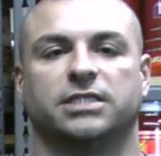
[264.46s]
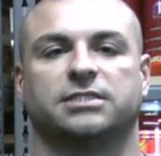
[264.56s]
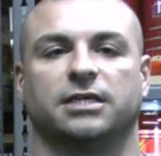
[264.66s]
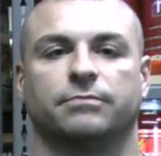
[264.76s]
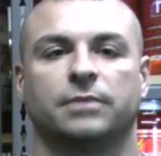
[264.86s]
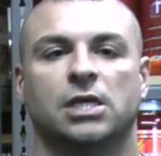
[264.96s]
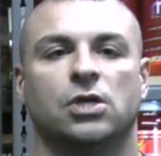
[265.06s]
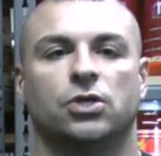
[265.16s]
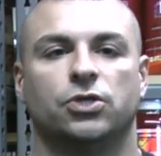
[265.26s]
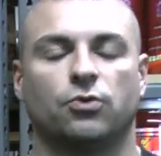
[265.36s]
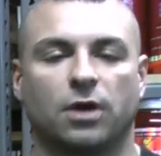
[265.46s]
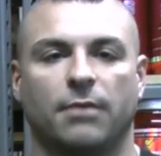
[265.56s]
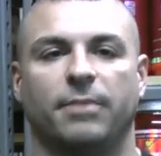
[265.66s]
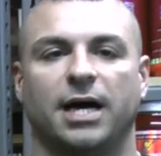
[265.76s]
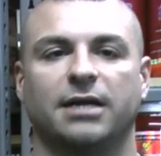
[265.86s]
Listen, you
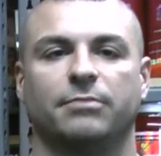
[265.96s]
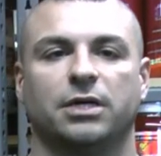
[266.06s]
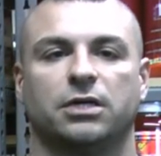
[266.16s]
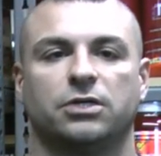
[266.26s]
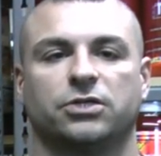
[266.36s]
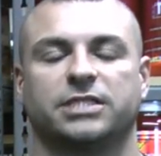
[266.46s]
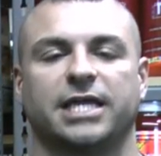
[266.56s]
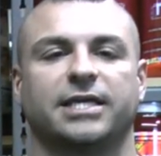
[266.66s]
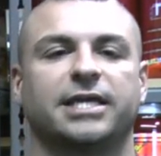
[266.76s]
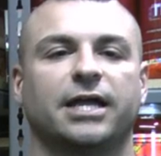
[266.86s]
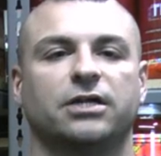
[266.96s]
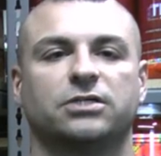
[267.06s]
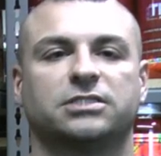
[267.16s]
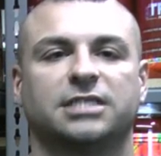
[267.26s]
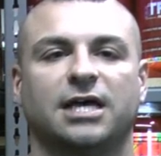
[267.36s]
are a bodybuilder. You're taking care of
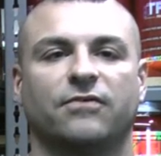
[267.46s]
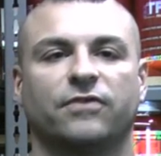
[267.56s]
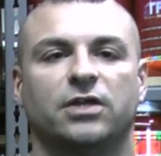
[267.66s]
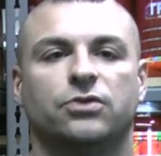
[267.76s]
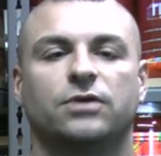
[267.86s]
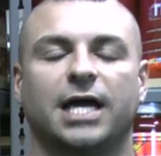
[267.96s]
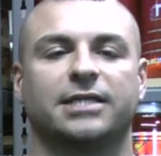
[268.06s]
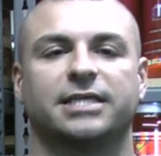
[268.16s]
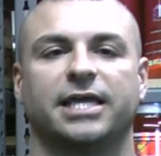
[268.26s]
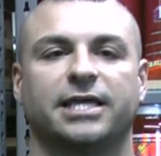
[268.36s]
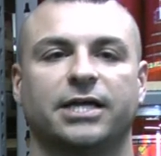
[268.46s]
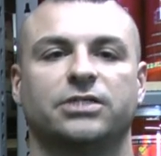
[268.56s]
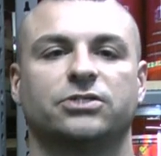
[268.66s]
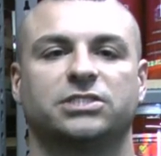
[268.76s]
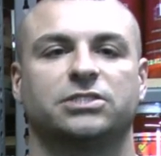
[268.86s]
yourself. You got to take care
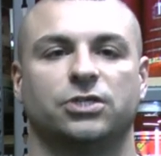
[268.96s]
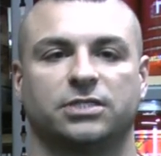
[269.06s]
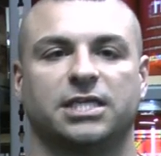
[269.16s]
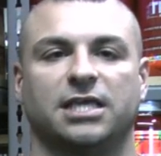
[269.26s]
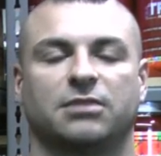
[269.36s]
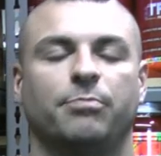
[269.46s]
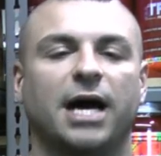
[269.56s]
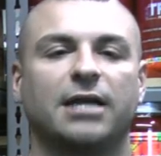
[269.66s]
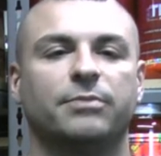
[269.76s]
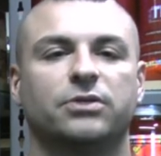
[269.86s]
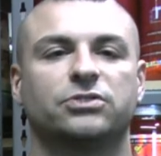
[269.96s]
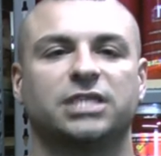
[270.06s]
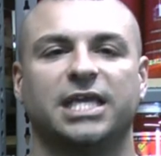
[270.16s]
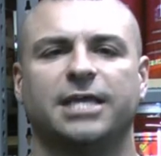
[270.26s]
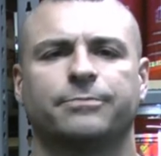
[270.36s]
of your, your teeth.
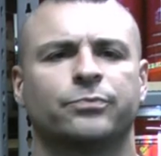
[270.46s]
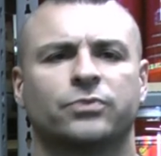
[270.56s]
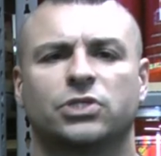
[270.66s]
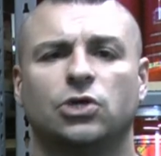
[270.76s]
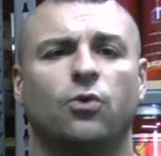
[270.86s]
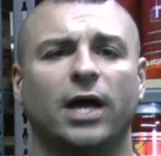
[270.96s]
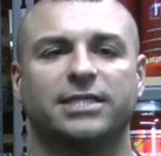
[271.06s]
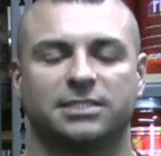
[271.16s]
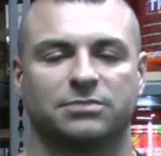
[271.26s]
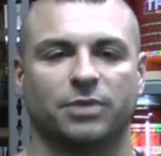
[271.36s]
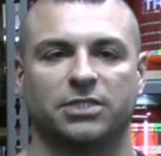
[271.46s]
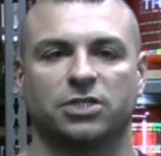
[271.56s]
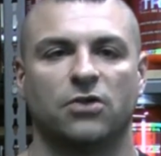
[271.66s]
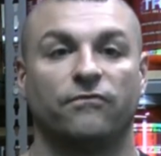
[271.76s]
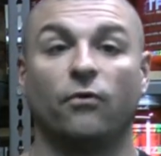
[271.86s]
Bodybuilders eat twice as
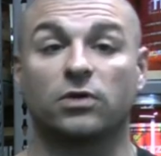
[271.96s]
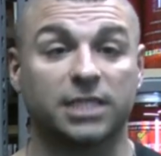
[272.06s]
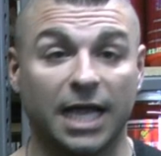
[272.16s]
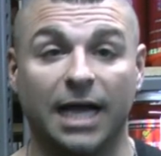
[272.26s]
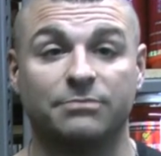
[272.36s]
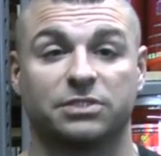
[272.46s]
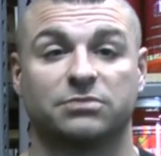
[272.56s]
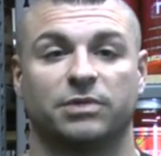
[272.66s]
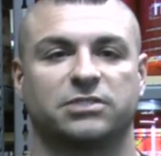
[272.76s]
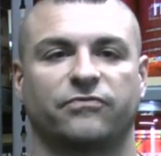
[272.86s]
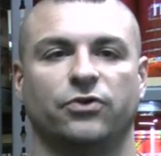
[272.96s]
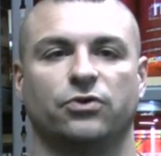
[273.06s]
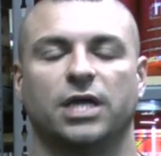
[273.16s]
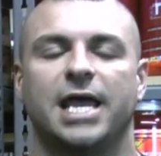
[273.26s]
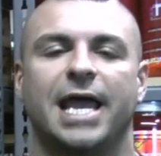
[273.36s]
much four times as much
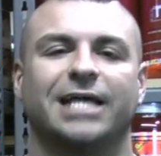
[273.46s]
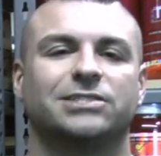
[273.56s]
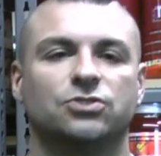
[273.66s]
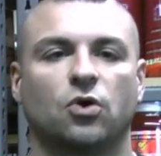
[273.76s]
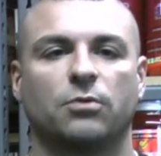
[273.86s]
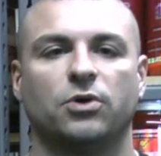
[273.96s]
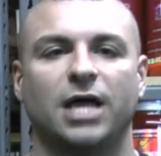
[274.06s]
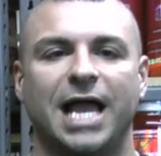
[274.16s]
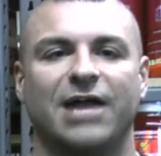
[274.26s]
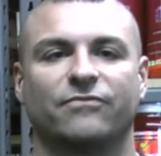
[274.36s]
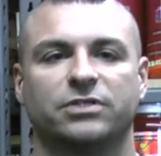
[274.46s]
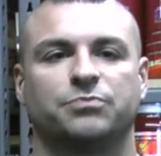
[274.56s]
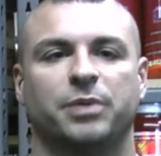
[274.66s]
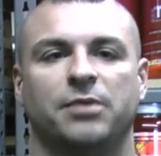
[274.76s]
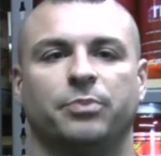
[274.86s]
food as normal
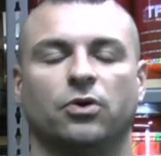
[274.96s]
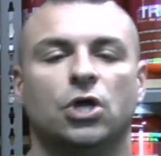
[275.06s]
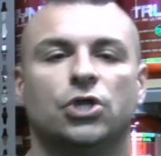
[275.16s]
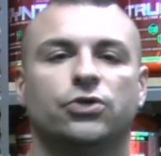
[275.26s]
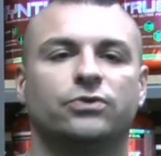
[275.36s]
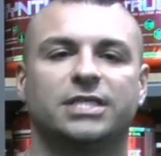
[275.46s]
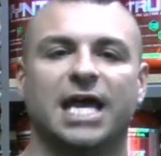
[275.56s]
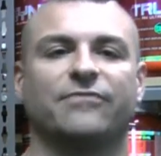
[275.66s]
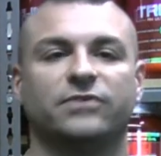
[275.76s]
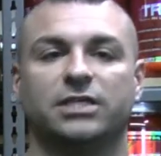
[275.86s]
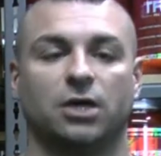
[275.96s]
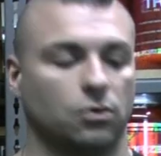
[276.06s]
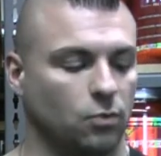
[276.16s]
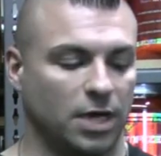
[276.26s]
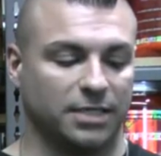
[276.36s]
average people. You definitely
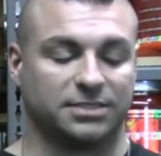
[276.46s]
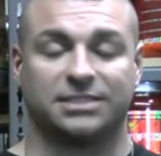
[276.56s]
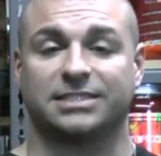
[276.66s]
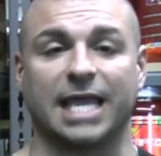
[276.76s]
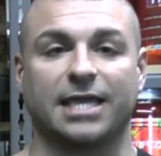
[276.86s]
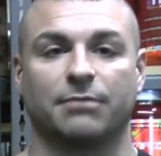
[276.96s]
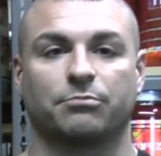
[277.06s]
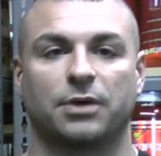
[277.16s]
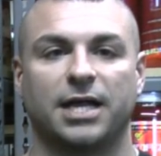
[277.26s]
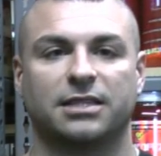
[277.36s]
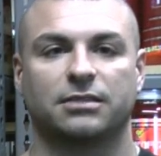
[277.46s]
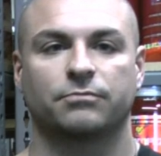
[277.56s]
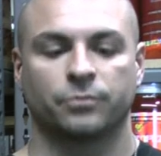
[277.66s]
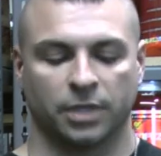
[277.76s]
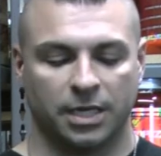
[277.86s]
don't want stankin'
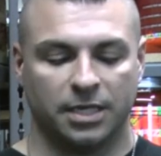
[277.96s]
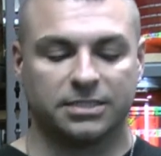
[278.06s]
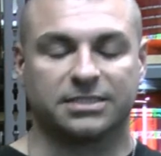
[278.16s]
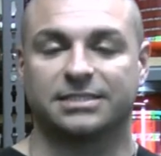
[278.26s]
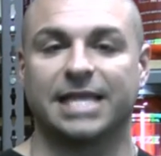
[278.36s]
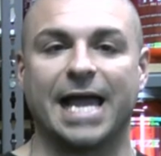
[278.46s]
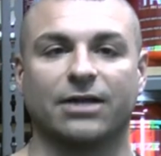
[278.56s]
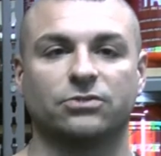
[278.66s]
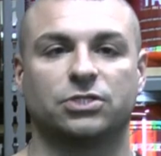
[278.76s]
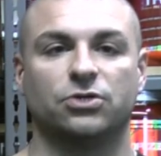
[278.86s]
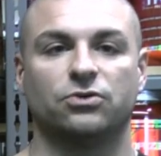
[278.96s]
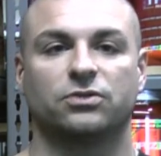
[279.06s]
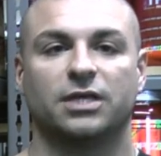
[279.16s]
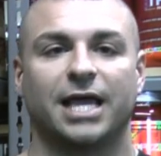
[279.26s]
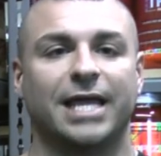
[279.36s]
breath, snaggle
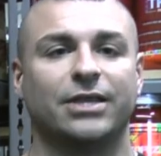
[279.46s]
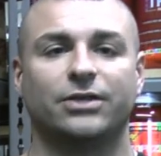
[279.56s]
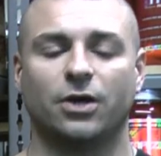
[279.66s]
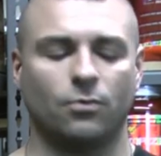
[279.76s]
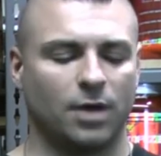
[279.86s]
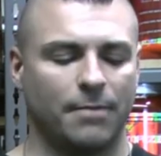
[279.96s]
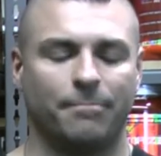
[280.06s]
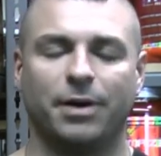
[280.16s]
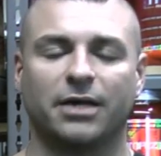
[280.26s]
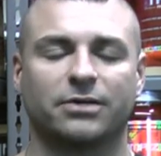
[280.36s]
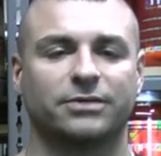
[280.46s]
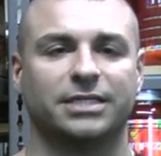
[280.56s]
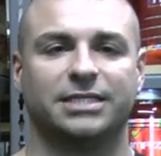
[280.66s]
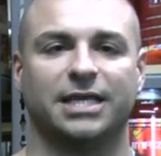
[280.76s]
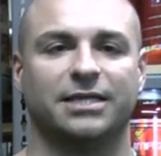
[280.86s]
tooth, and you don't want
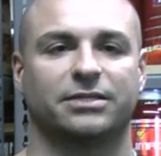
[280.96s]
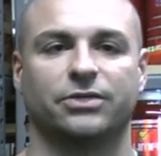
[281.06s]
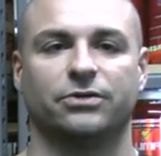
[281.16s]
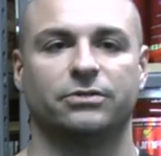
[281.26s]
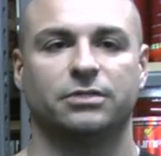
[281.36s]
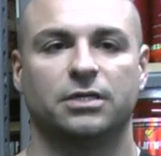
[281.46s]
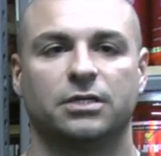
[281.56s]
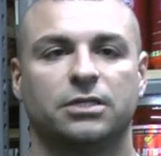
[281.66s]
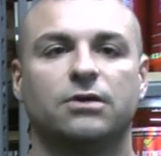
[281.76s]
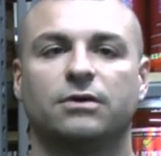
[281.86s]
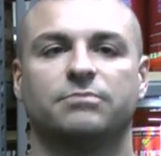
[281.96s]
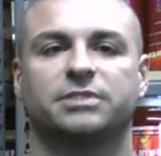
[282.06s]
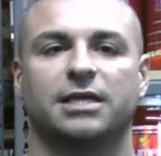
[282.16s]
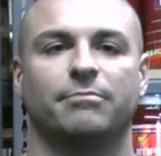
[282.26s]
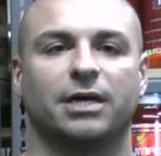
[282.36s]
buttery teeth, dude. You know what I'm
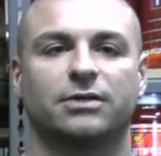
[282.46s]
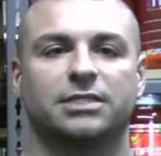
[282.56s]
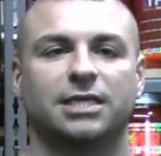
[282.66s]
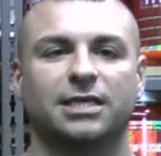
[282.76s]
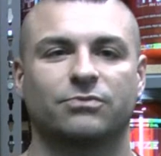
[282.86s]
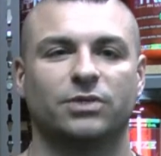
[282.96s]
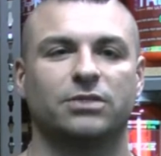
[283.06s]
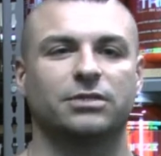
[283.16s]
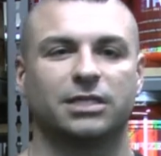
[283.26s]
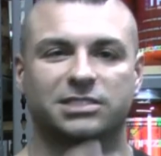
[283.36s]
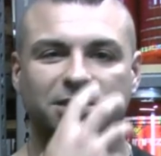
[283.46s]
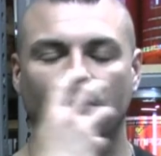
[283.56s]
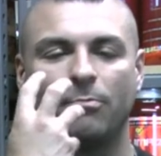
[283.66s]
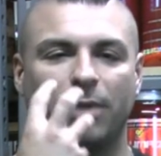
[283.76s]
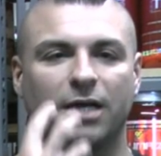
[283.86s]
saying? Buttery teeth when you they're
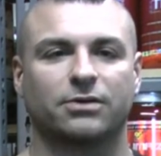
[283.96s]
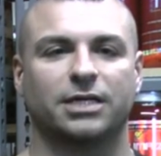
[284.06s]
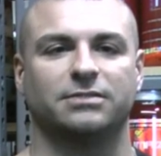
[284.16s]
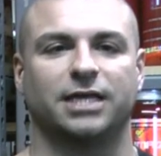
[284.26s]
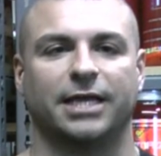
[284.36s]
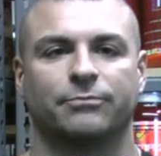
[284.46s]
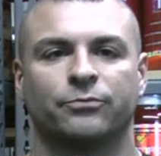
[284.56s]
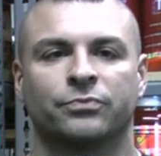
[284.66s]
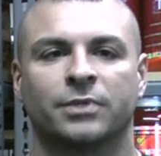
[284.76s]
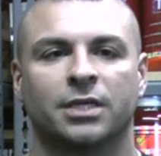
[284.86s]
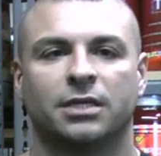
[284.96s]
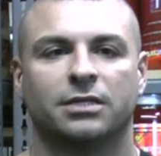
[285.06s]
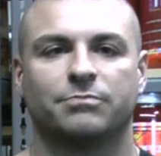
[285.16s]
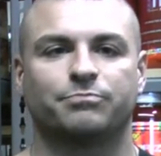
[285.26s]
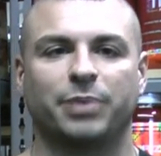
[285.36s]
so buttery like
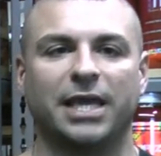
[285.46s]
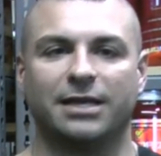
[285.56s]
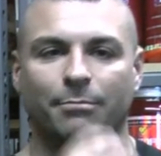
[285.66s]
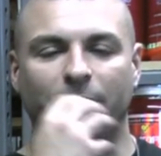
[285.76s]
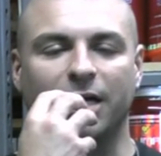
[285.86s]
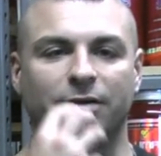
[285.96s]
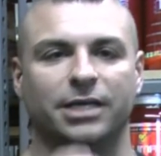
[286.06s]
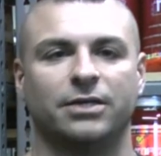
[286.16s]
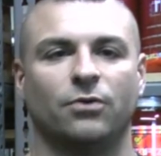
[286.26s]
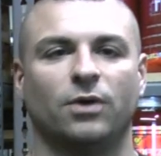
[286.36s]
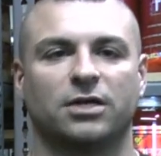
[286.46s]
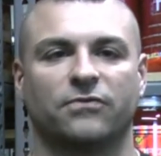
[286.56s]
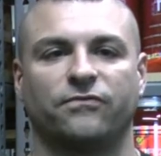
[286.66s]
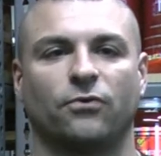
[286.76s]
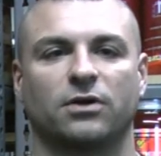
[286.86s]
peanut buttery. No
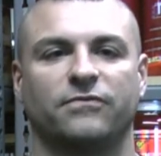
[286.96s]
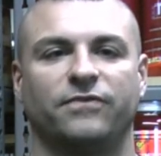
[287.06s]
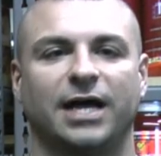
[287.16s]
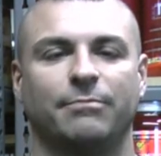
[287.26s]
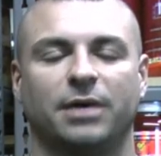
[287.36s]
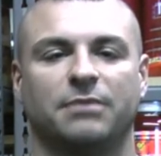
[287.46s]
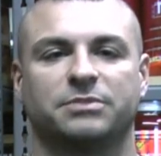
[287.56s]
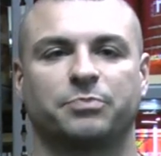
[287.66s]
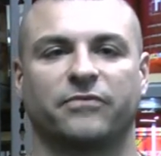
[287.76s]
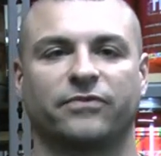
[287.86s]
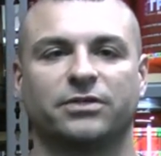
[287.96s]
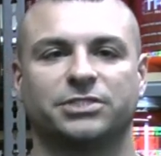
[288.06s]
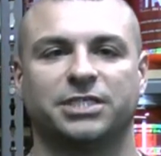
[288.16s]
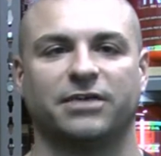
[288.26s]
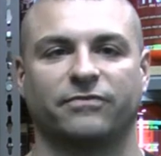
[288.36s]
wonder four to five moms prefer
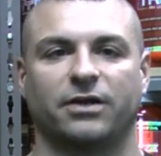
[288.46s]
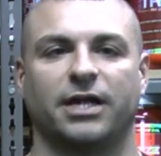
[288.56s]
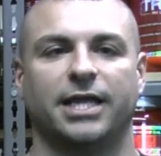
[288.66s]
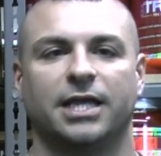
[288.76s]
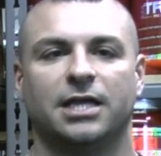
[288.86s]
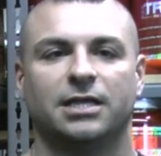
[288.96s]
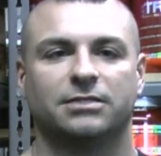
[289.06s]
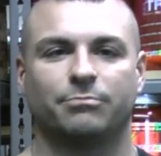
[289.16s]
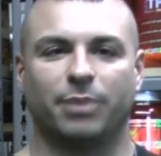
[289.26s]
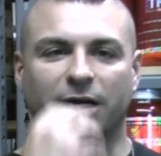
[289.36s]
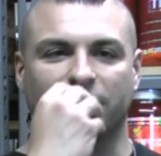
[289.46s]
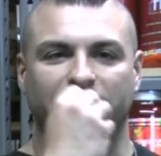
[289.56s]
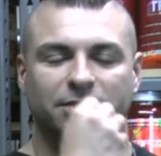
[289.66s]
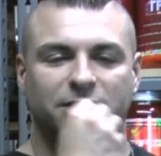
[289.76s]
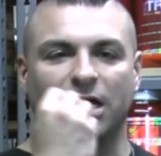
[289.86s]
Jif. All right,
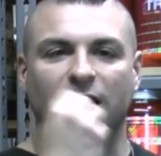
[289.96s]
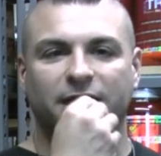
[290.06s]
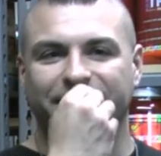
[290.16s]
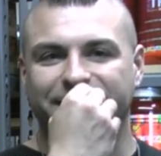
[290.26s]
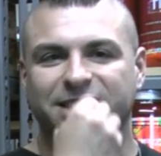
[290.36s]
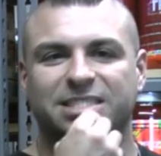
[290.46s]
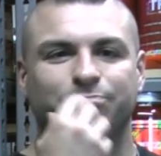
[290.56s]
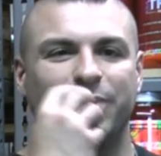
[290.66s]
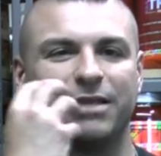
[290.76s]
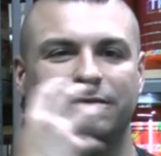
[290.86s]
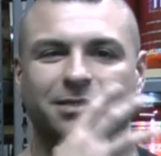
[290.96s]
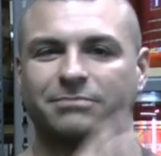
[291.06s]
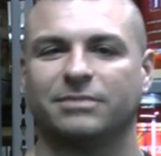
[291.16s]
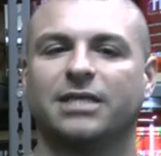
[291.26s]
buttery talking and spit.